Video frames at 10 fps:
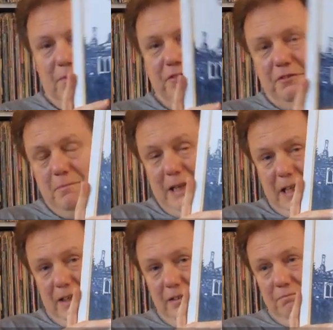for
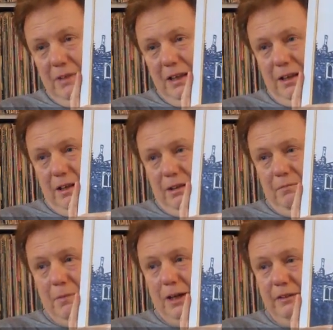me,
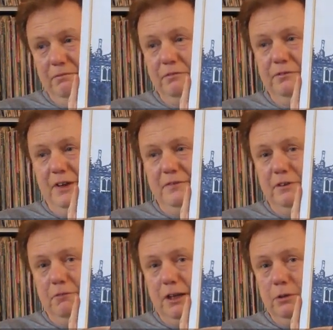my
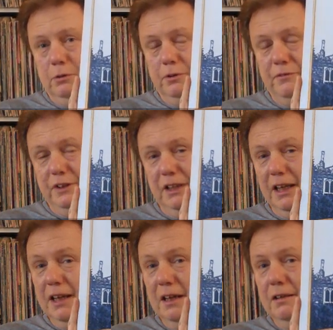favourite record of the
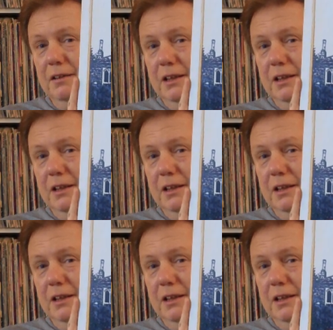year.